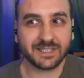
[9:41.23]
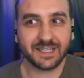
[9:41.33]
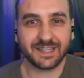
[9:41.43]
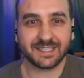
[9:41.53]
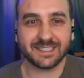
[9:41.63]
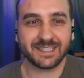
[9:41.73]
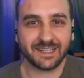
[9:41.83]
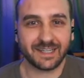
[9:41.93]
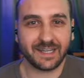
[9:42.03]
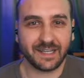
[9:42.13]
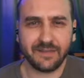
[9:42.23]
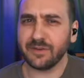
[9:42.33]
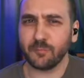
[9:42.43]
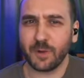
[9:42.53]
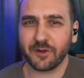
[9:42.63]
like this is going to get
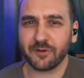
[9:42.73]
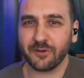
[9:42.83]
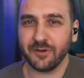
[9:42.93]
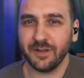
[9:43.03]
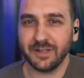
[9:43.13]
even weirder,